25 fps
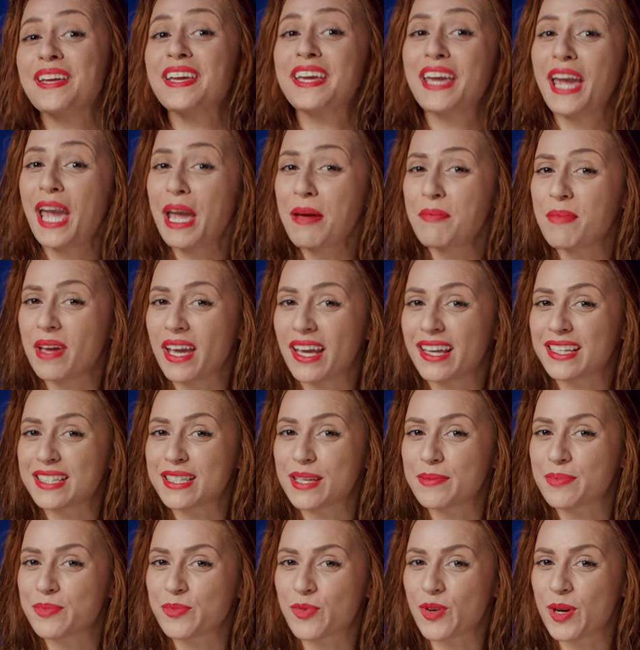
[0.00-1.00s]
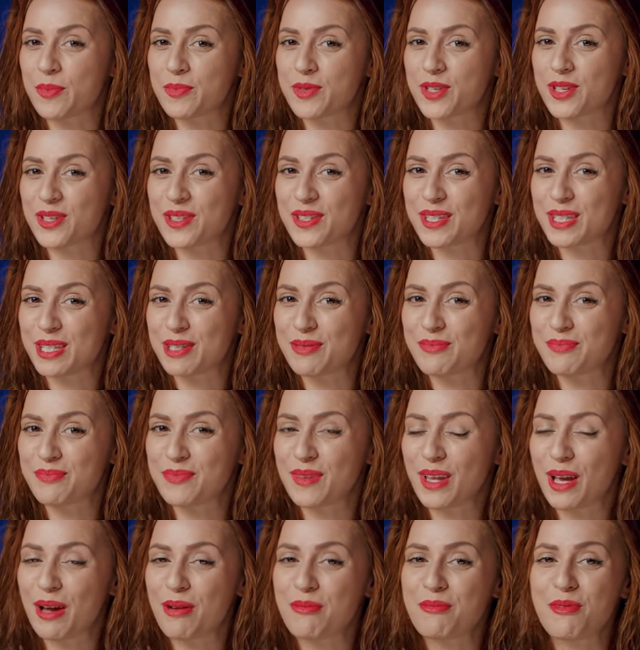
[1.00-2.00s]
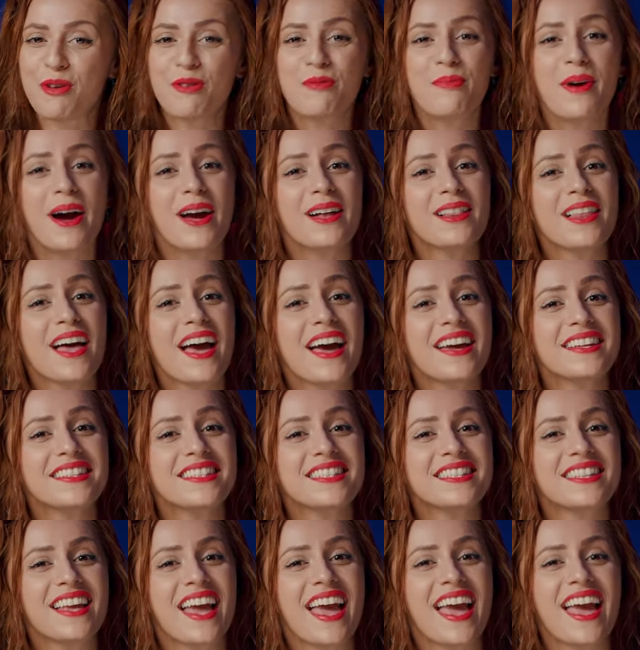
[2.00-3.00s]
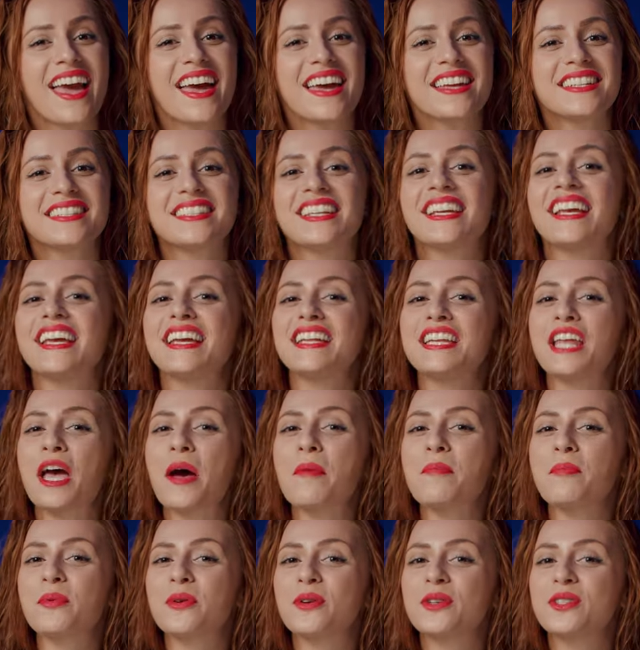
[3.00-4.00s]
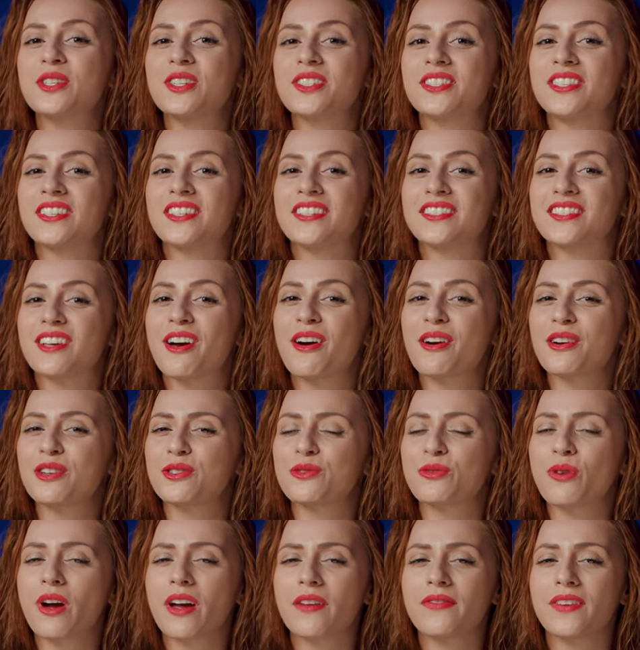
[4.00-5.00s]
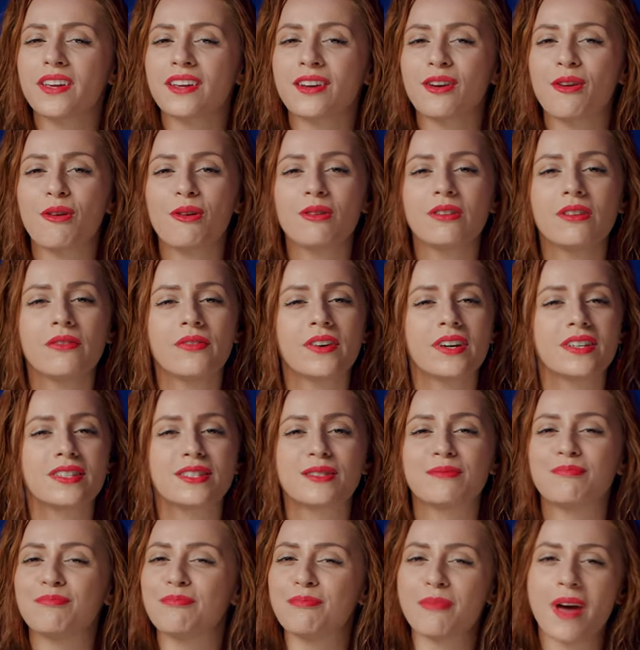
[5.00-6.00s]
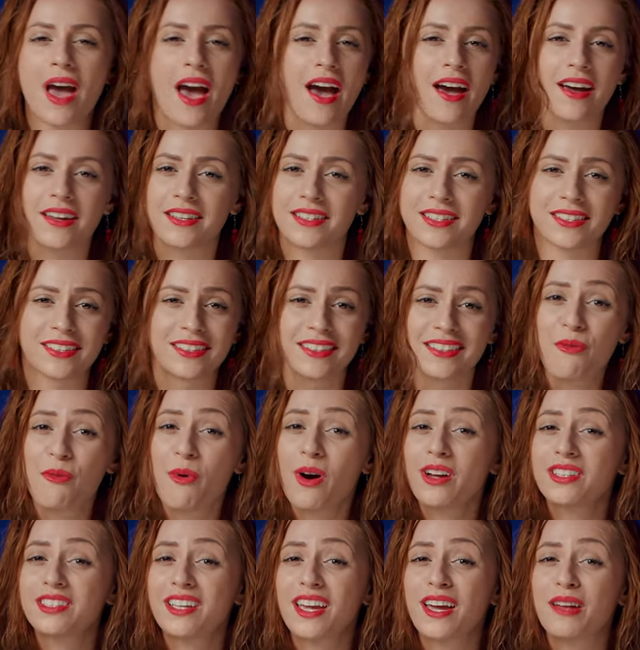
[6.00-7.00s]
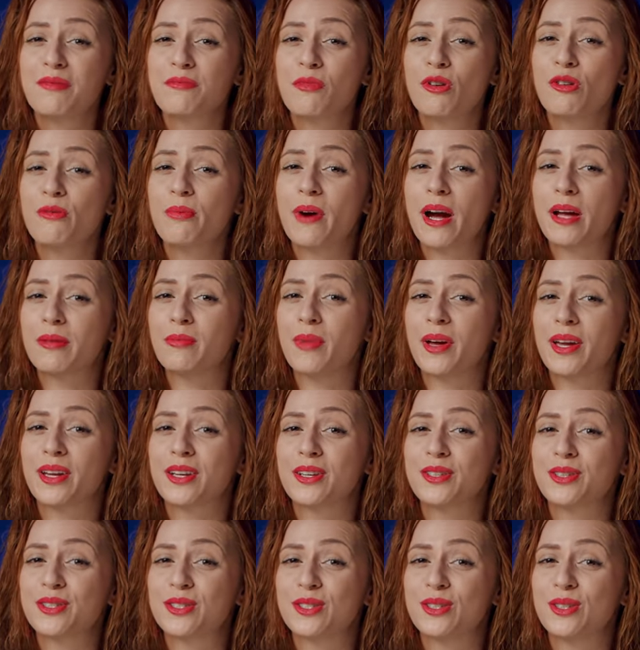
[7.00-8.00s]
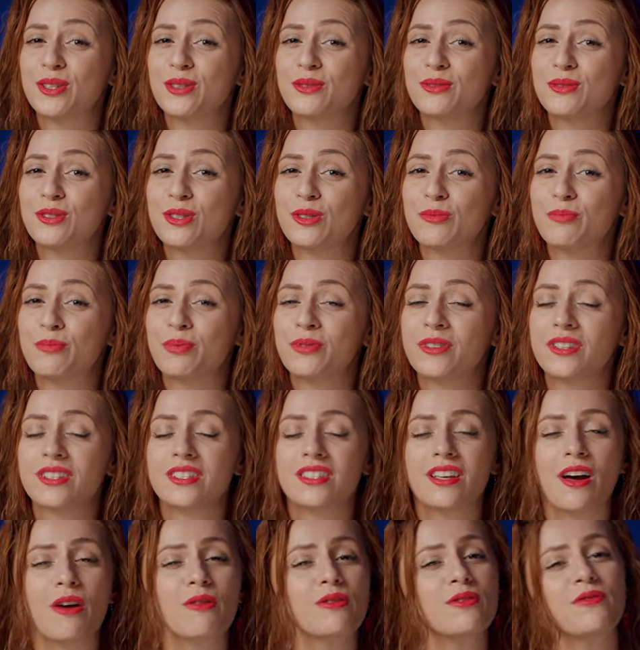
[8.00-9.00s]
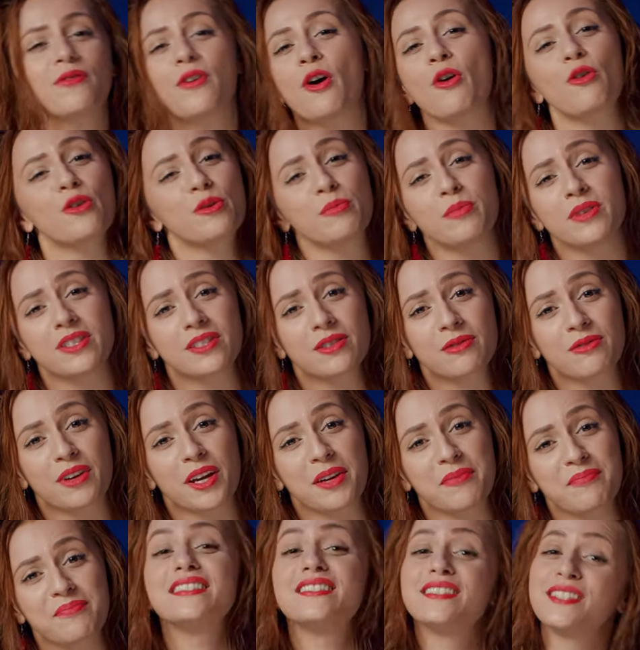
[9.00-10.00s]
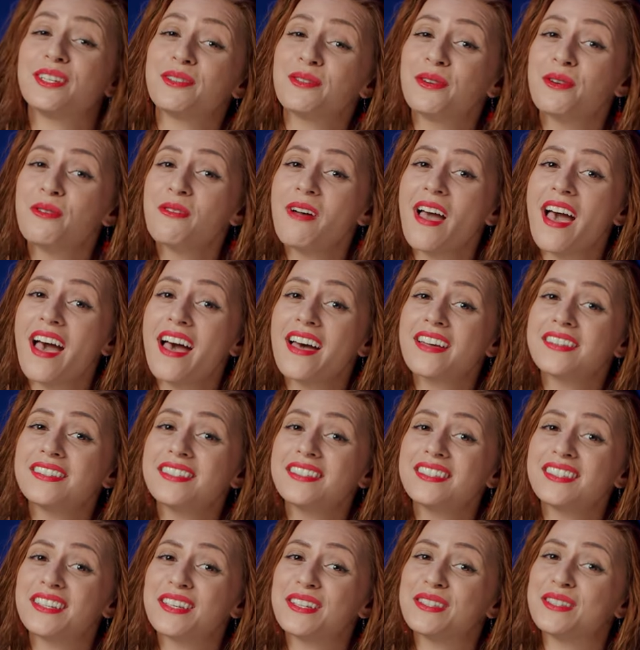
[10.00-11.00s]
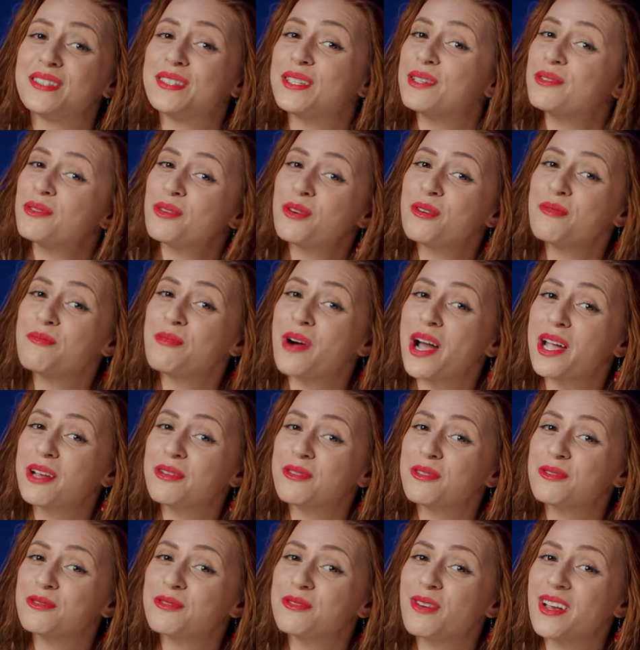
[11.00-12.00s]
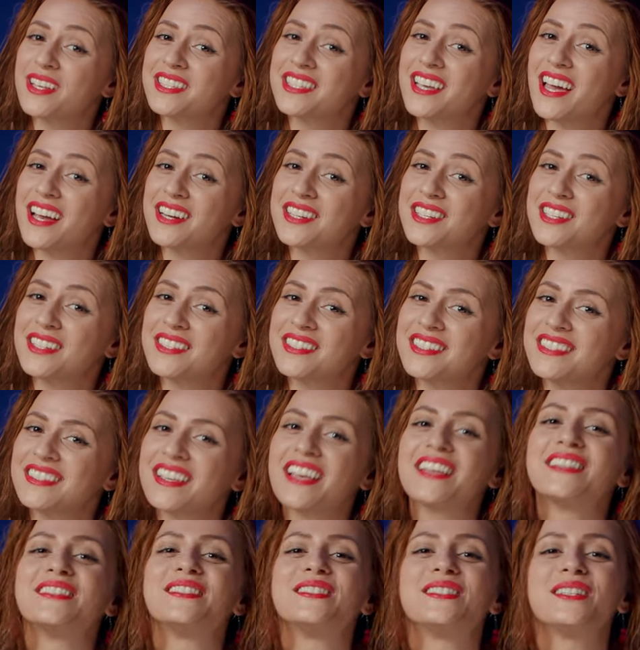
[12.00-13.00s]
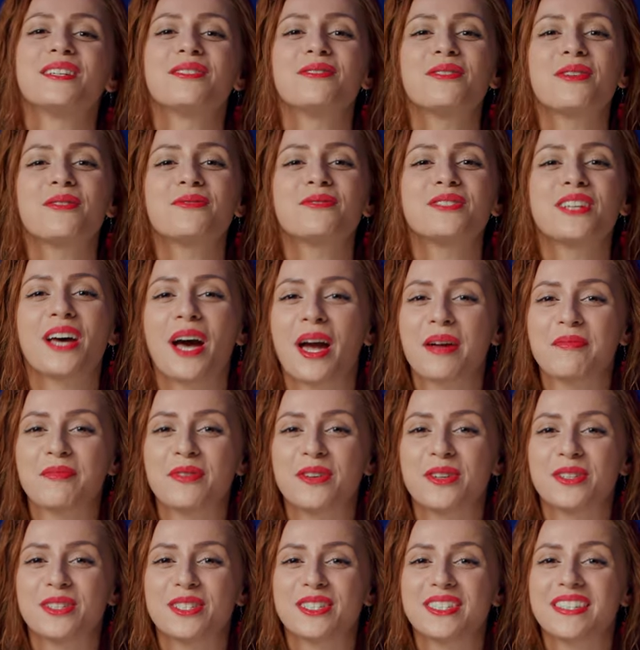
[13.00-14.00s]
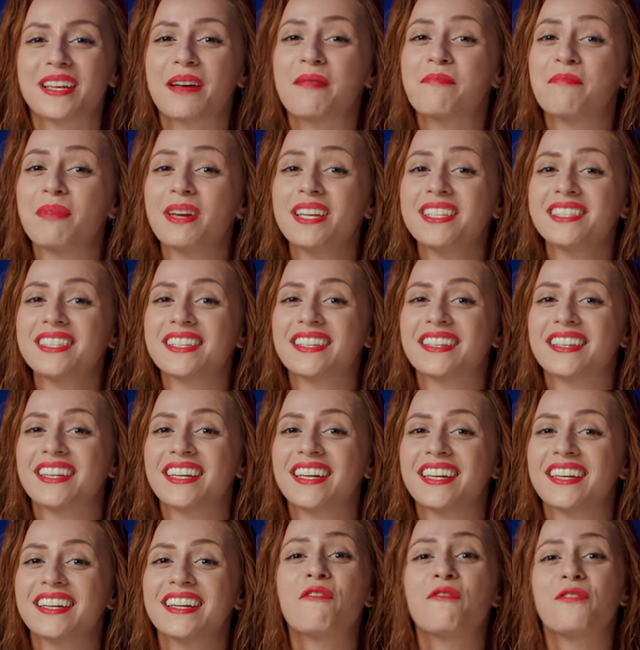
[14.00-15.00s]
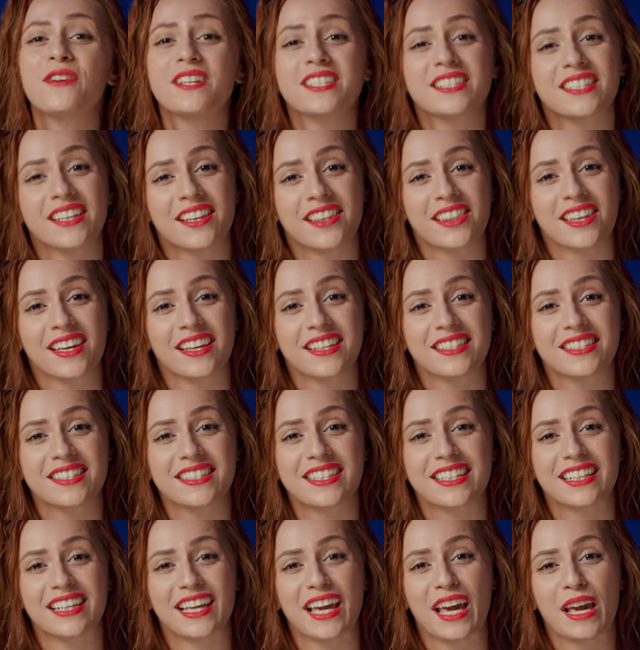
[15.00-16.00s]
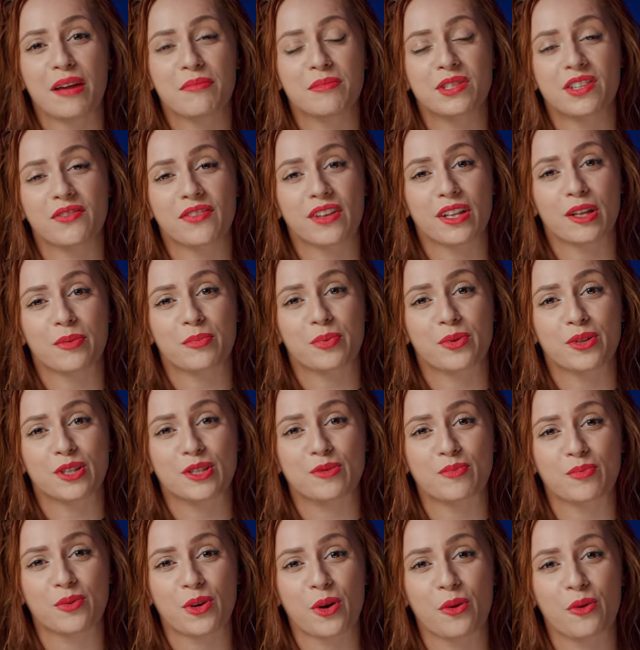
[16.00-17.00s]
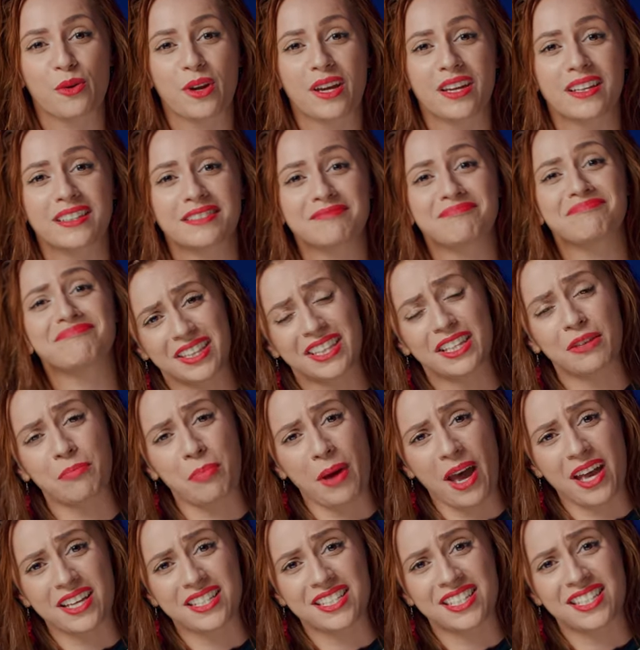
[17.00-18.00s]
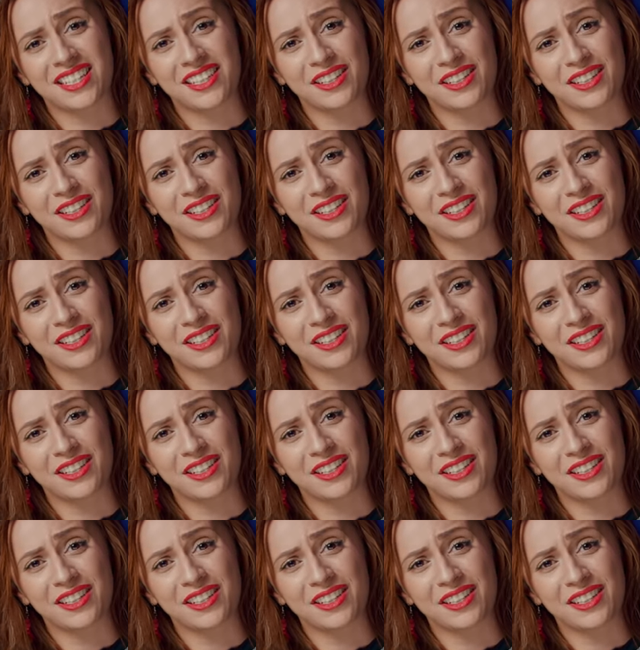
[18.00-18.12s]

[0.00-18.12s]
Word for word: gaming subscriptions. Mobile ads and in-app purchases are driving all of us mad. What can mobile makers do to put us out of our misery? Zero ads, zero microtransactions, zero timers. Basically, fixing things the game developers broke in the past